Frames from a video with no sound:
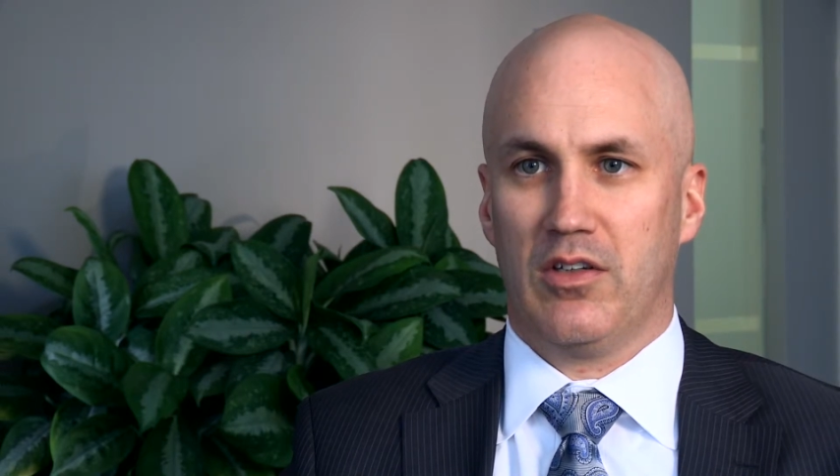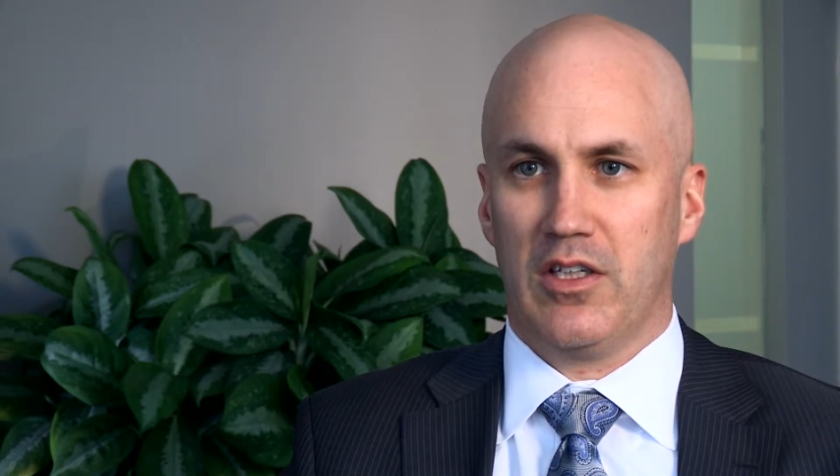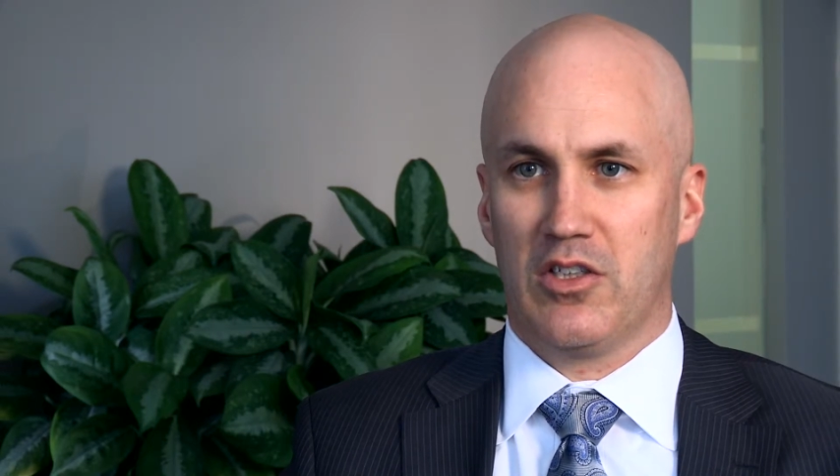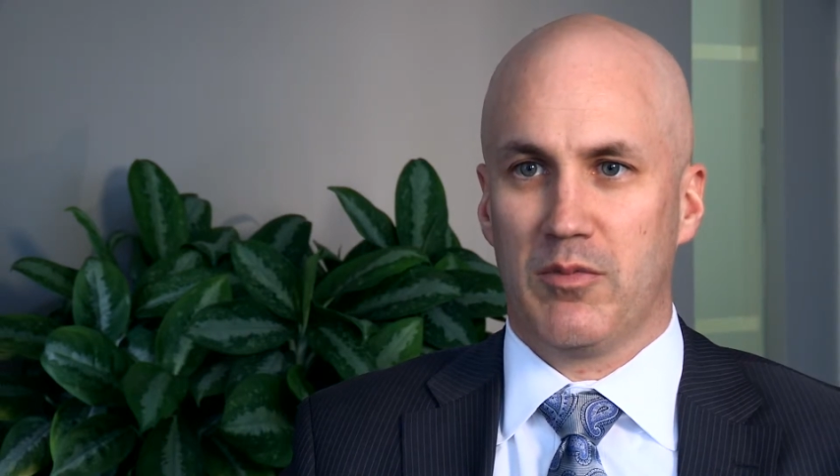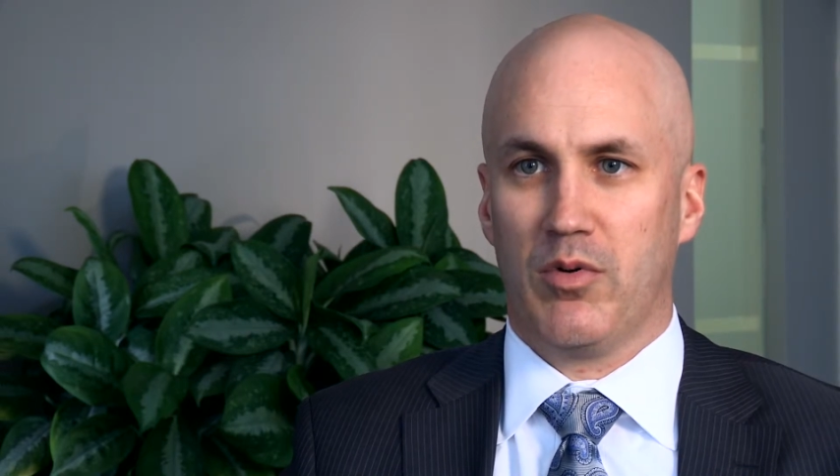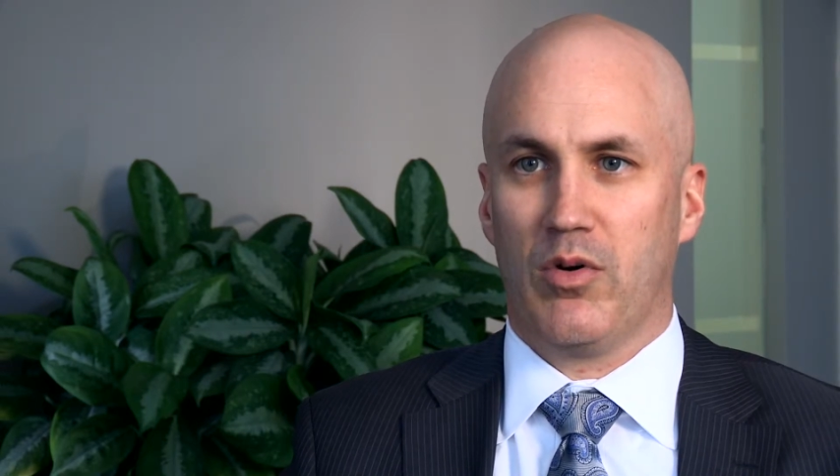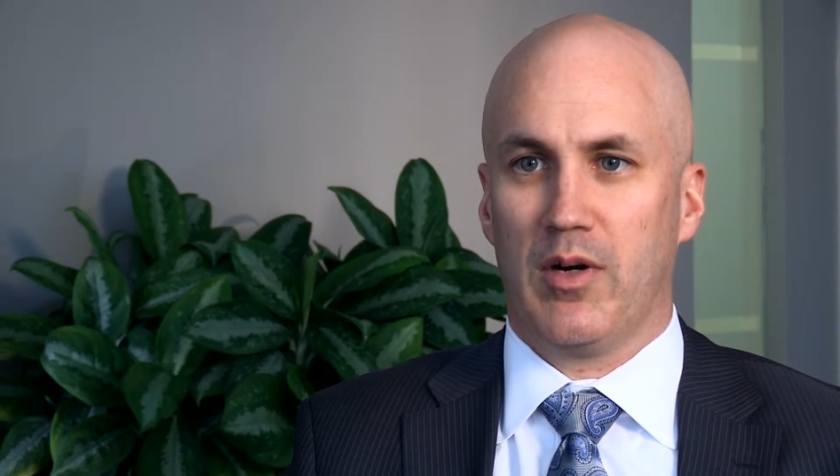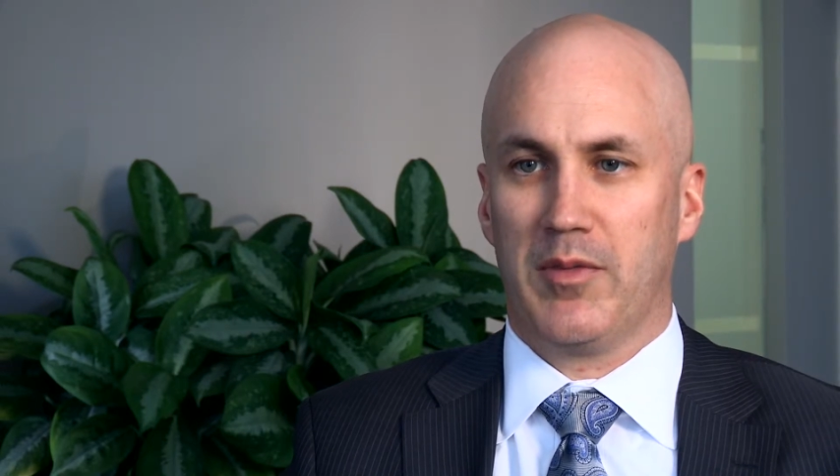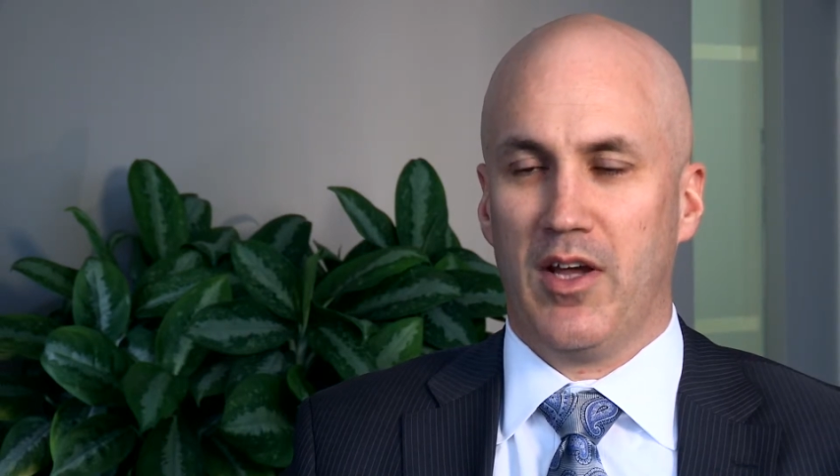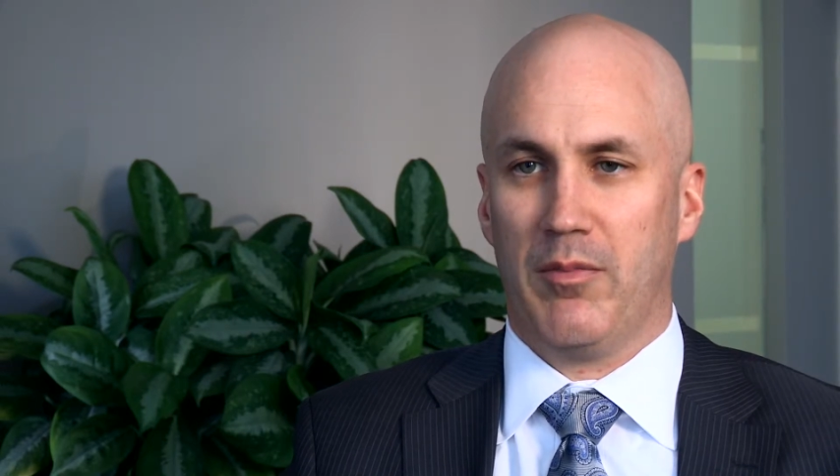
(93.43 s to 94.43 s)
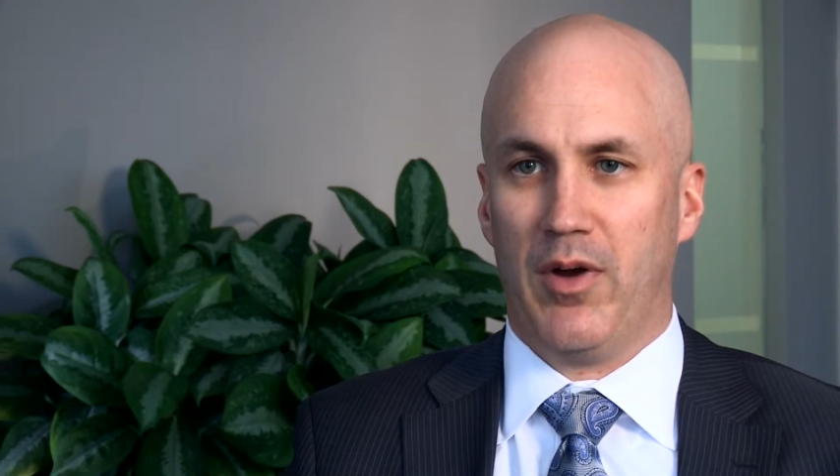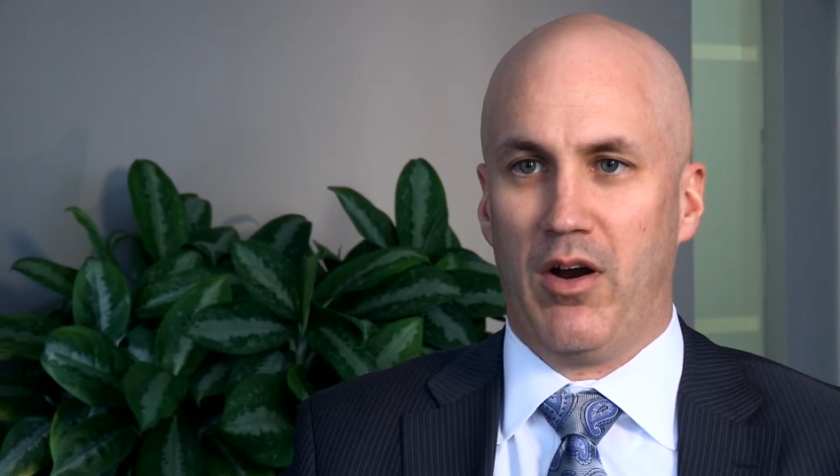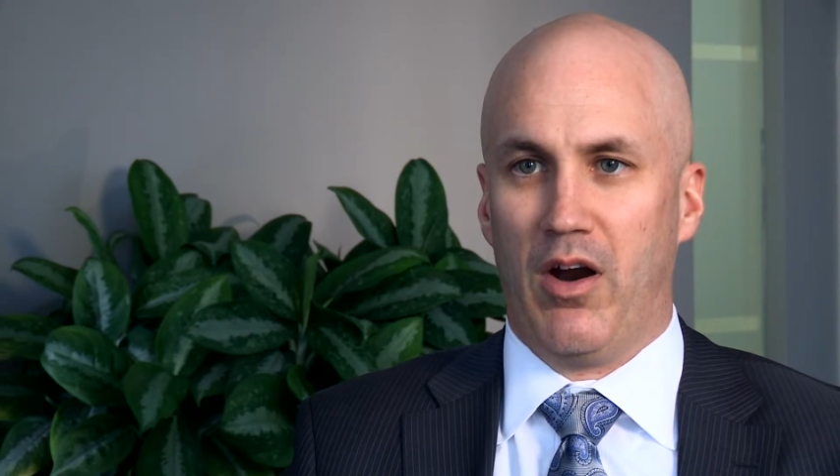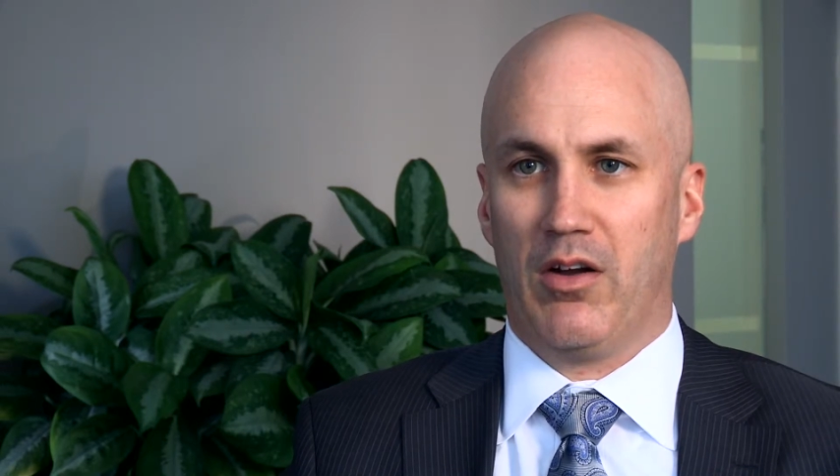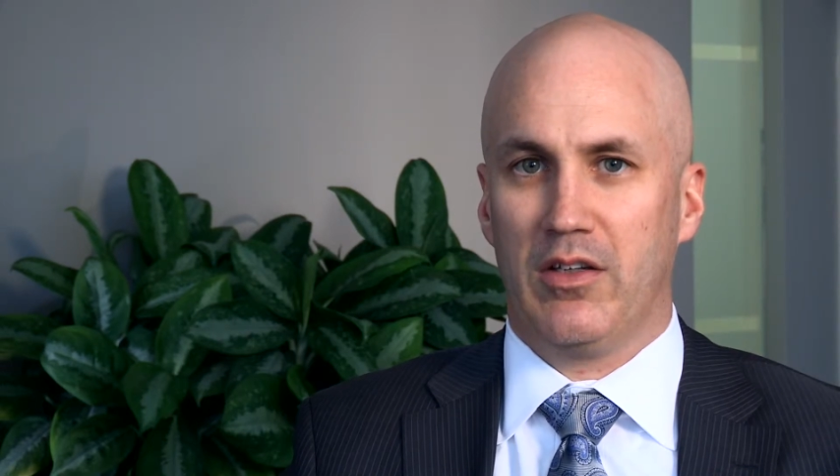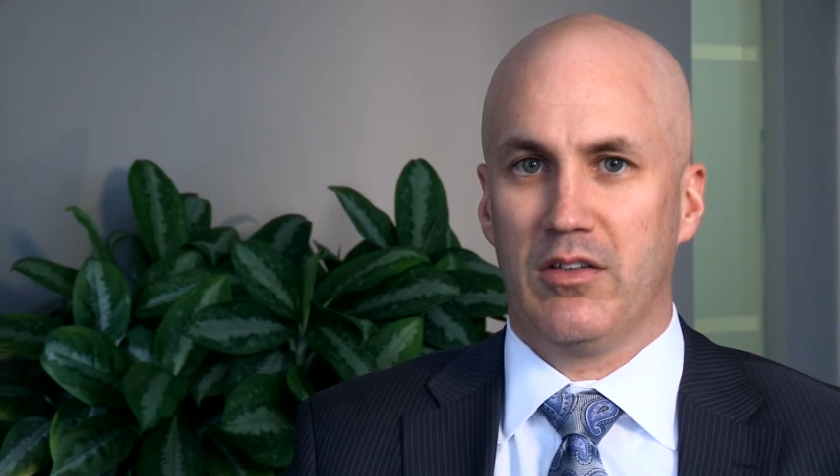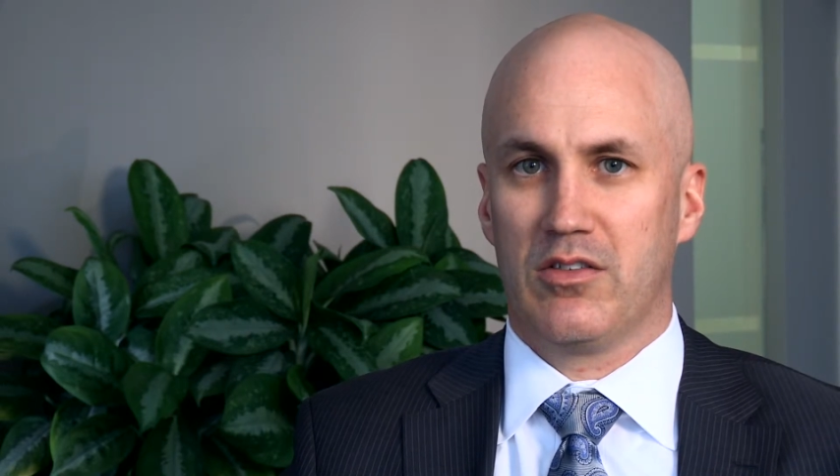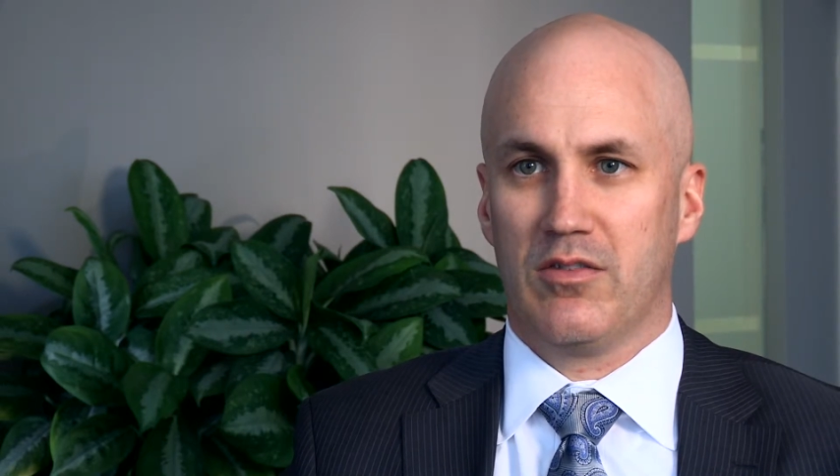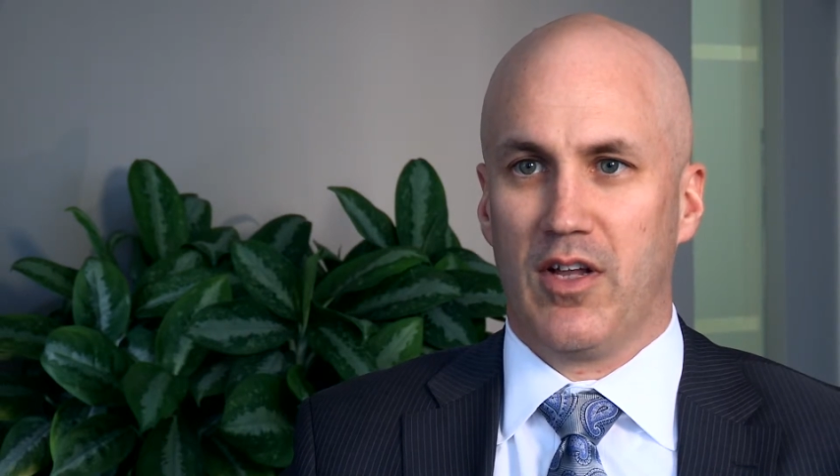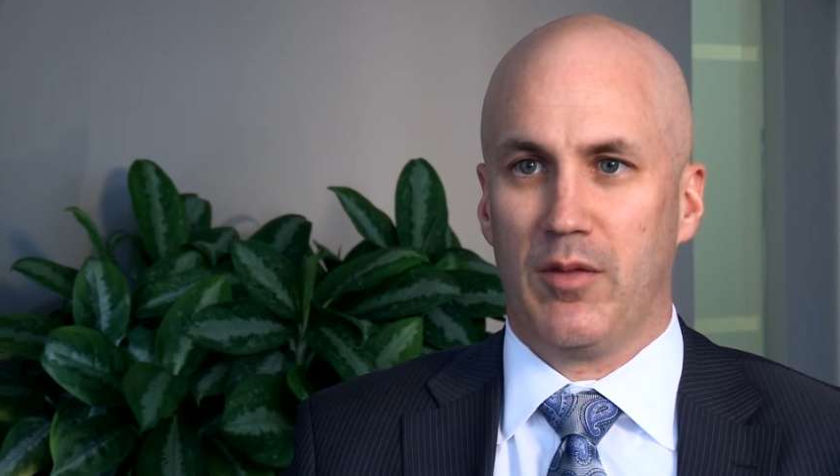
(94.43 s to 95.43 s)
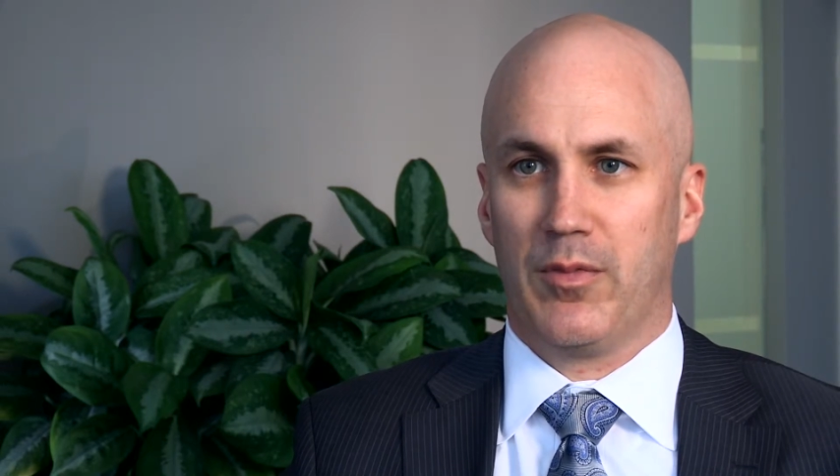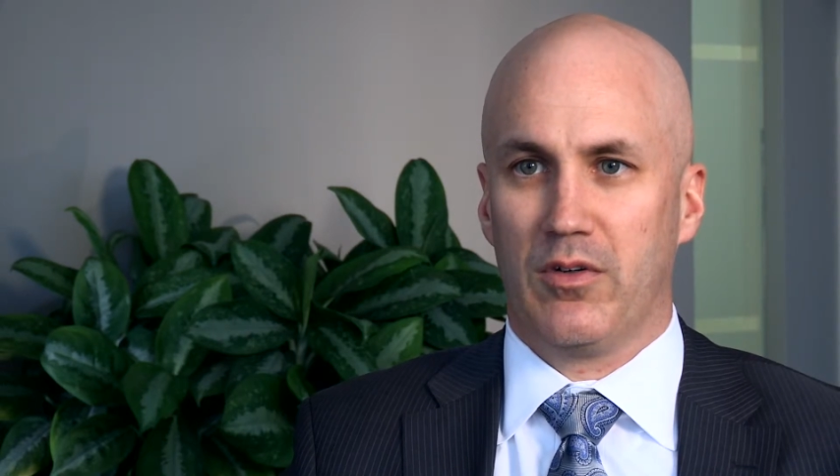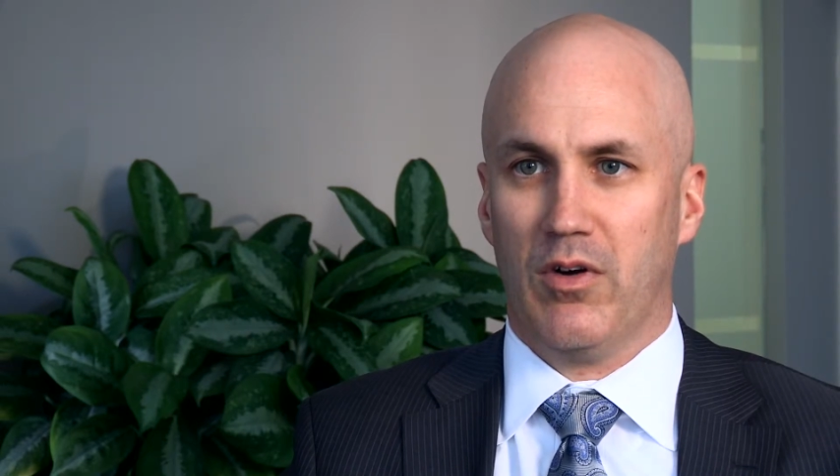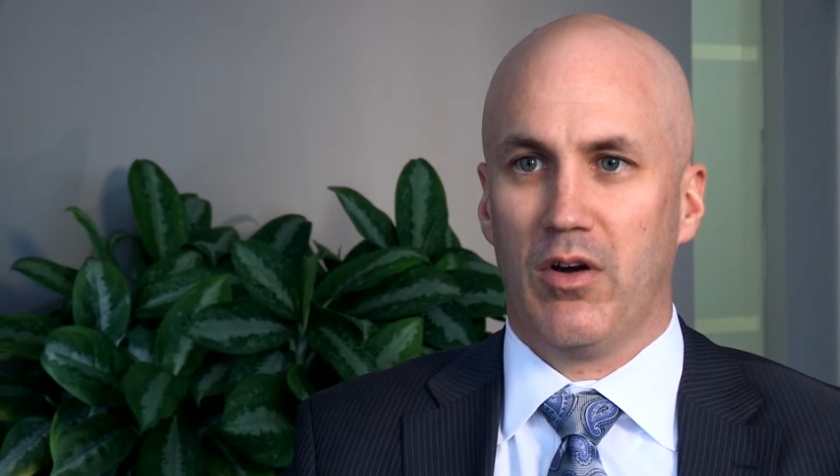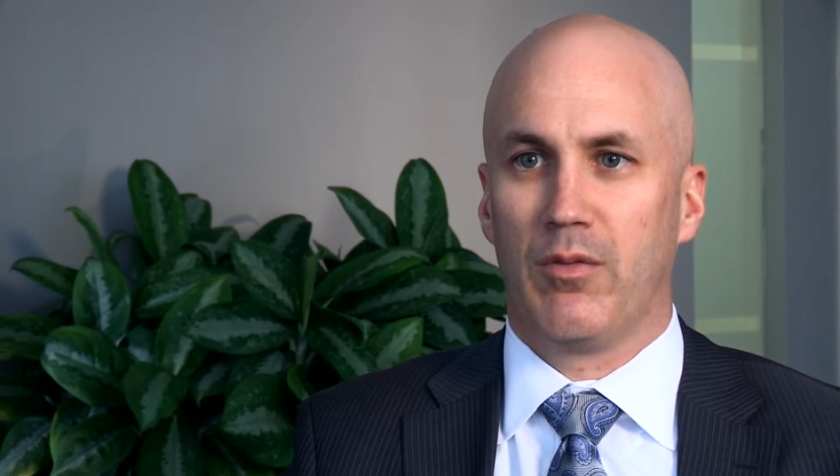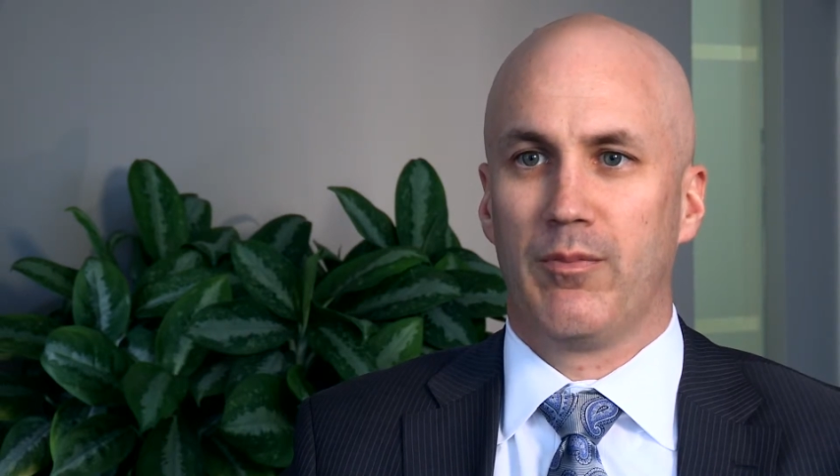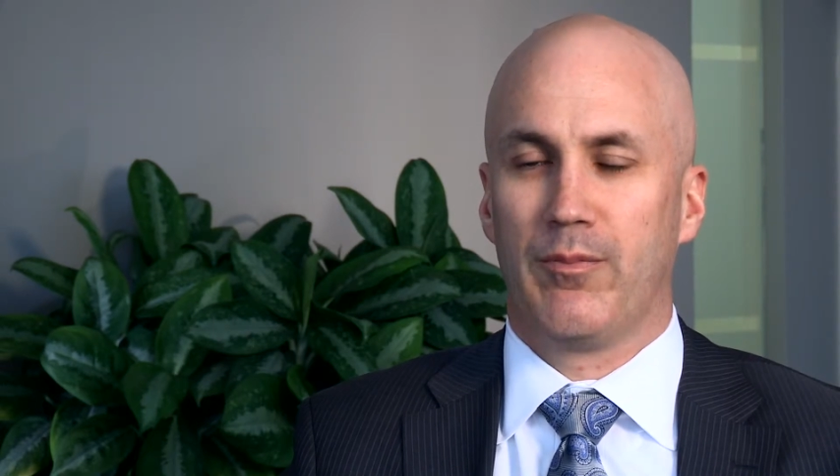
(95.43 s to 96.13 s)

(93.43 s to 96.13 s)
leadership program to help our leaders develop and grow.